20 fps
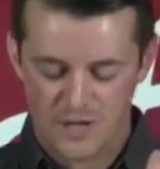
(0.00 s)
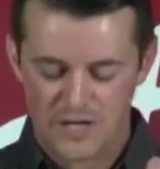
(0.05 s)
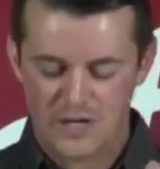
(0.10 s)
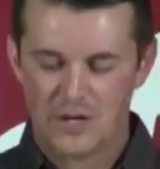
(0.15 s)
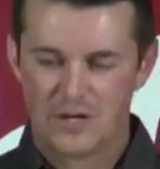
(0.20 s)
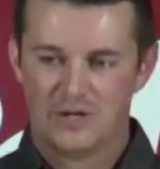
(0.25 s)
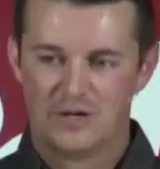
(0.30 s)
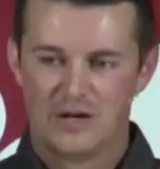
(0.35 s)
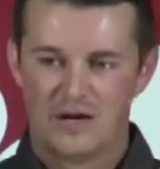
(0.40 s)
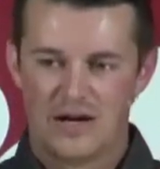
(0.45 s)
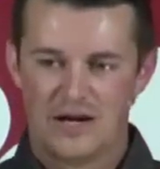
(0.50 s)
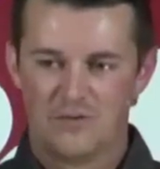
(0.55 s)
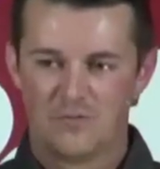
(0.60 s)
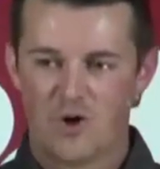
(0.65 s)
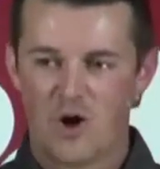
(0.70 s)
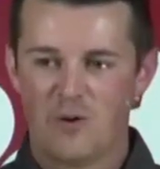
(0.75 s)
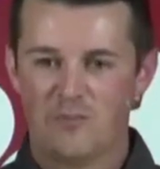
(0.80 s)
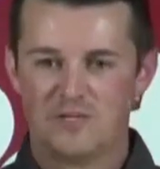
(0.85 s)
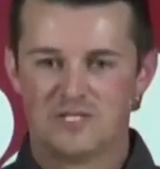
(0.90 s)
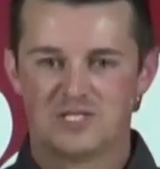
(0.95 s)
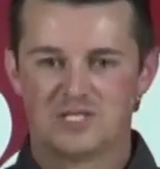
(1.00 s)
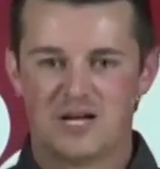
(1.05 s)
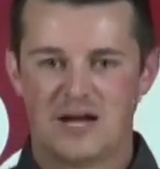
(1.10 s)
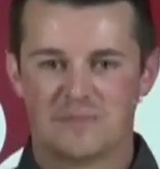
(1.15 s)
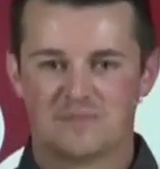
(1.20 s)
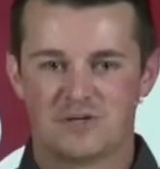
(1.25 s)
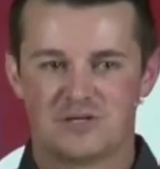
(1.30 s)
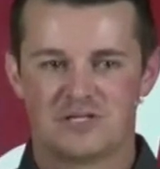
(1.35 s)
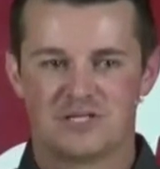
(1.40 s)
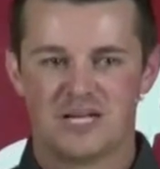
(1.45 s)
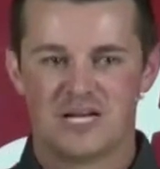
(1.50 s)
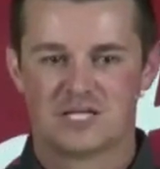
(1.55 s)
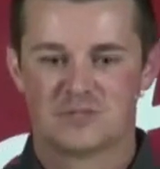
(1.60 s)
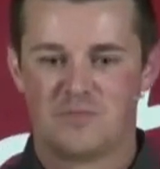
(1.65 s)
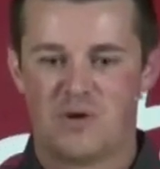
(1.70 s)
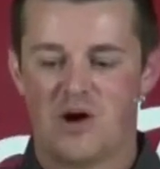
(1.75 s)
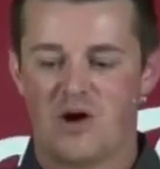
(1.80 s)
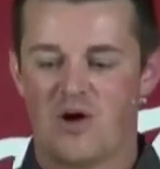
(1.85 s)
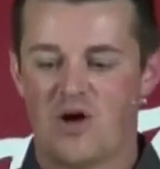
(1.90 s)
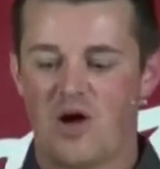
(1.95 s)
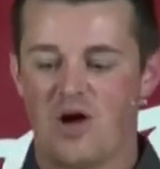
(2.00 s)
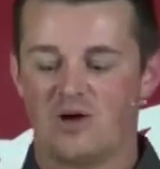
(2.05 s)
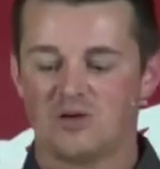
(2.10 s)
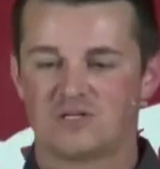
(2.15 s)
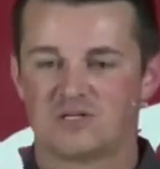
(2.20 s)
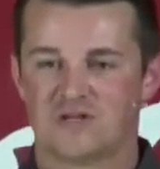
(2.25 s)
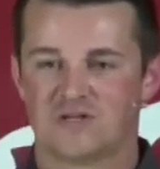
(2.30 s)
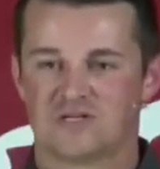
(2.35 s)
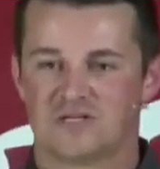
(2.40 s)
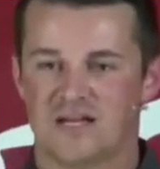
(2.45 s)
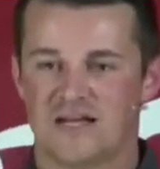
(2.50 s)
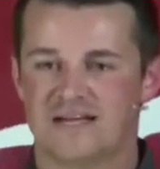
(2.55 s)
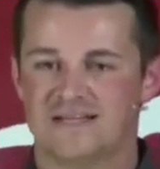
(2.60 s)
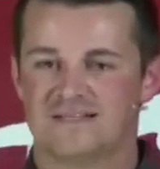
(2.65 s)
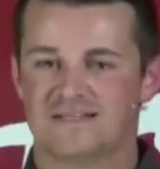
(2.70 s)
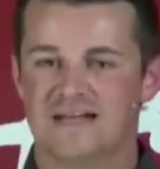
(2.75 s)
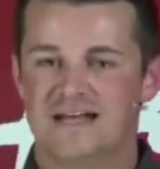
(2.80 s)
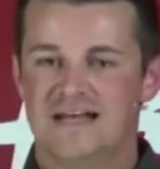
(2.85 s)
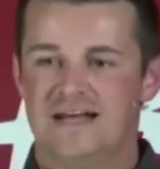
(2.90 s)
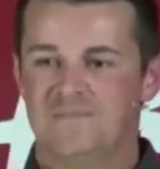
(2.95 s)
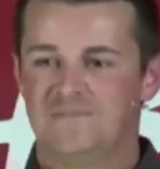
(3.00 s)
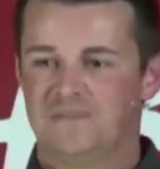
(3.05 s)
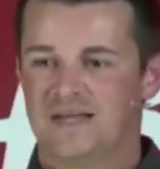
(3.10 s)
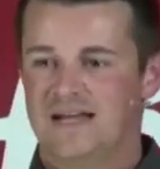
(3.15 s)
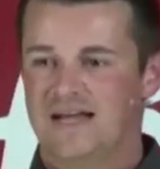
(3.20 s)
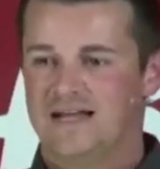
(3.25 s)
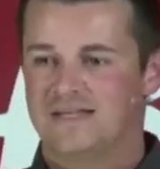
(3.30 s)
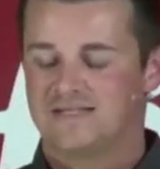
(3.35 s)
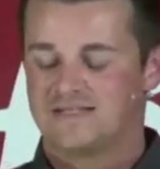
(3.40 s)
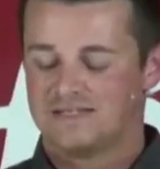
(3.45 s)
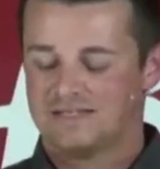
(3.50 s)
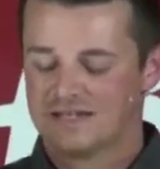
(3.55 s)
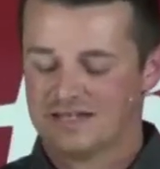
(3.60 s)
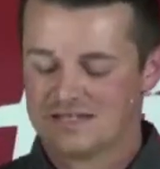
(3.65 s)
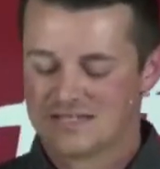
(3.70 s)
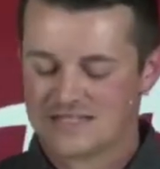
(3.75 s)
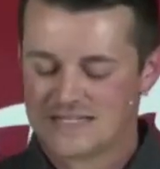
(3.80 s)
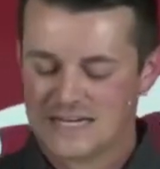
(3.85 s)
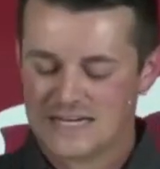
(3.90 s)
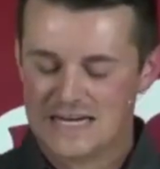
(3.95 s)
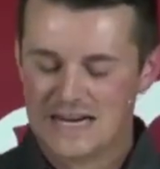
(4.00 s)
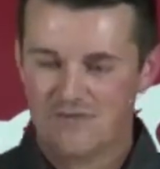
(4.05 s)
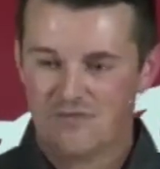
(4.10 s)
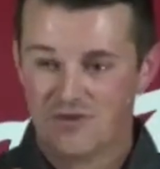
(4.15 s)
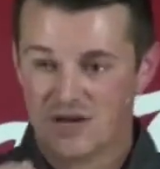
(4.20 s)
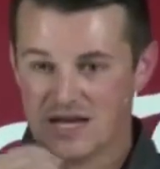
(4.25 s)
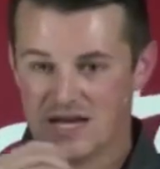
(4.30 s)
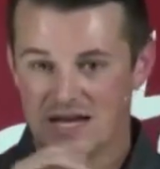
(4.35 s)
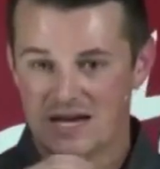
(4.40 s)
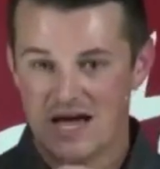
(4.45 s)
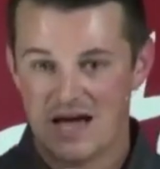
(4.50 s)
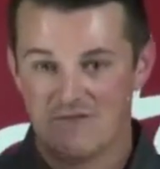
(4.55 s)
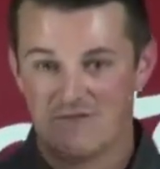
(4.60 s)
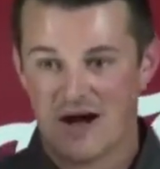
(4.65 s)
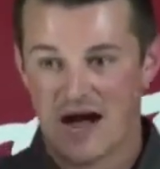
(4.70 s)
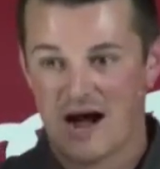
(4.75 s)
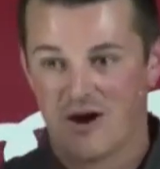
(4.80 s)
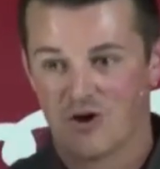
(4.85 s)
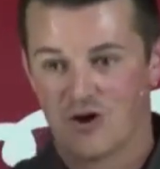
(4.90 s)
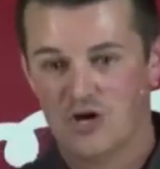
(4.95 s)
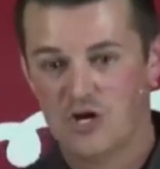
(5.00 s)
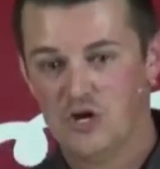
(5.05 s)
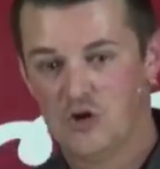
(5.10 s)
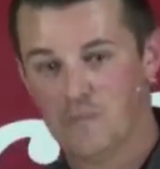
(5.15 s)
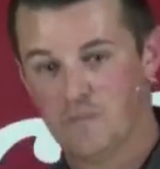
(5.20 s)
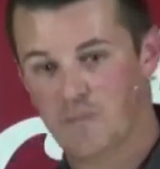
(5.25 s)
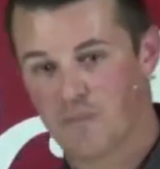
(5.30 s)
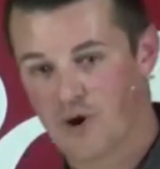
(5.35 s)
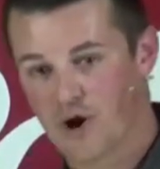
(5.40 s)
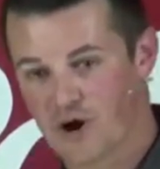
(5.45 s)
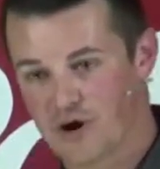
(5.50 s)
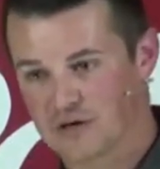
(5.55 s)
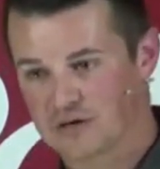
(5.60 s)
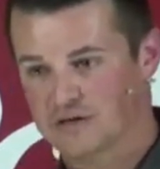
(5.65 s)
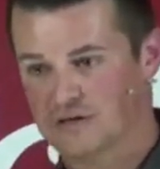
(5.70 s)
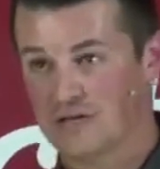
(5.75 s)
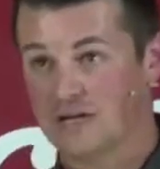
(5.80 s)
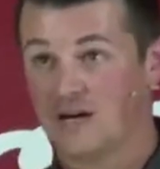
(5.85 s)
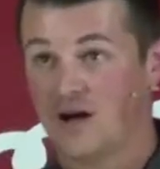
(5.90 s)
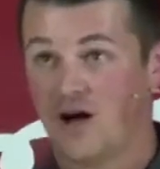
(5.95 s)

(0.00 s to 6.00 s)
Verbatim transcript: But in, in Romans chapter 6, Paul also says it's significant of our new birth.